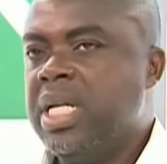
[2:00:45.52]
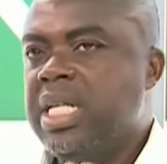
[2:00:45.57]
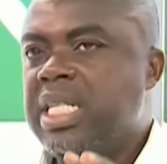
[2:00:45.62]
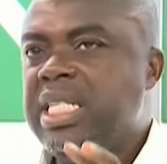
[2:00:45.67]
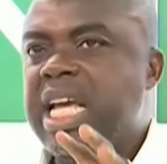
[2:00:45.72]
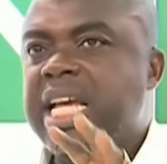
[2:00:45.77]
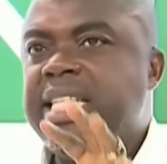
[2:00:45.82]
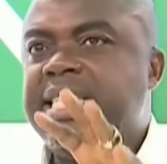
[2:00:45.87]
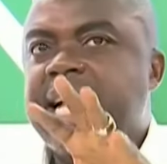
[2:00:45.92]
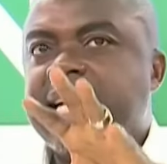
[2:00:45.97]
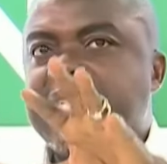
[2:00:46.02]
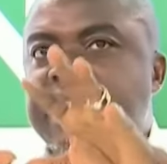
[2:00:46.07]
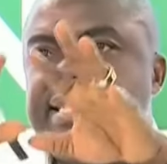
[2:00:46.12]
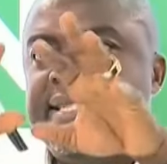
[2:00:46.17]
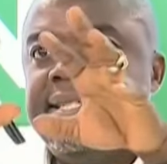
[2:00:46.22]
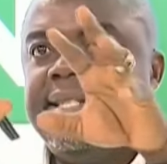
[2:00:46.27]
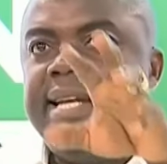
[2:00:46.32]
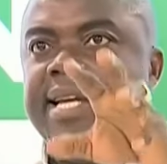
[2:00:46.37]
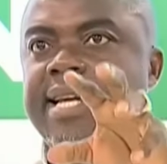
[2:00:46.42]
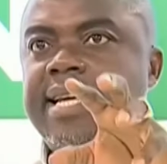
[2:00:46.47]
they just
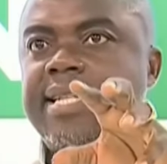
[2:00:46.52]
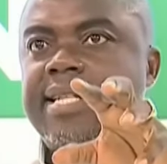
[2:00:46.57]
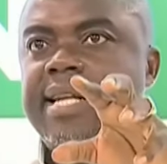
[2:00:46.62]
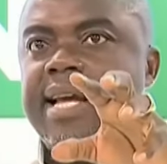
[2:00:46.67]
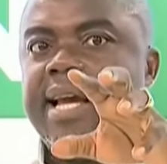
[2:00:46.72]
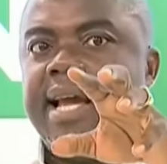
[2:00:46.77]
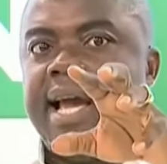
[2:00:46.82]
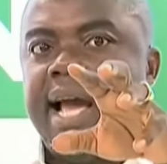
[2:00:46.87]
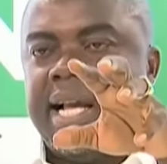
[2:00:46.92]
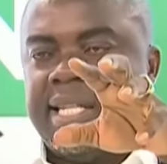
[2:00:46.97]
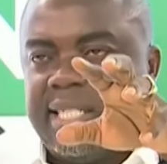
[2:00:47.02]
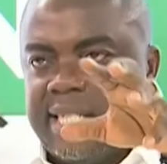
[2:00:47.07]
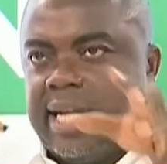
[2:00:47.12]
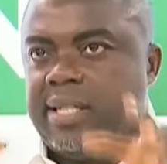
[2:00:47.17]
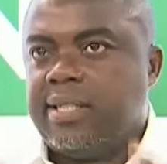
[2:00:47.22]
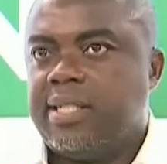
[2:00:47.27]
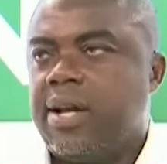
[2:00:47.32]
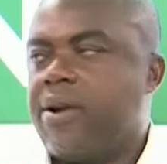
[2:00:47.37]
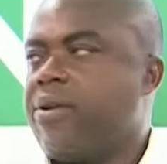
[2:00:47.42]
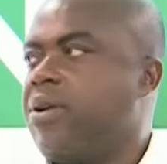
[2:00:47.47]
need a
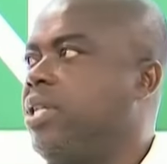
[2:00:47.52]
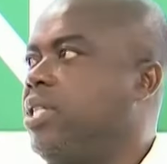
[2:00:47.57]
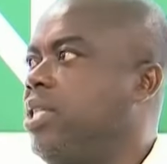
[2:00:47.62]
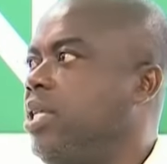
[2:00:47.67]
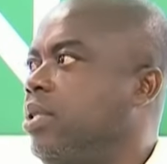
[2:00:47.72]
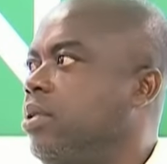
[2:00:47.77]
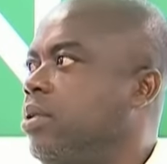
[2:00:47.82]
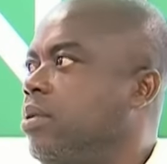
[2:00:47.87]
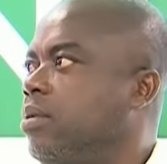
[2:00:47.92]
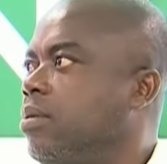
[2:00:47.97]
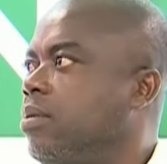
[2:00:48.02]
Ashanti region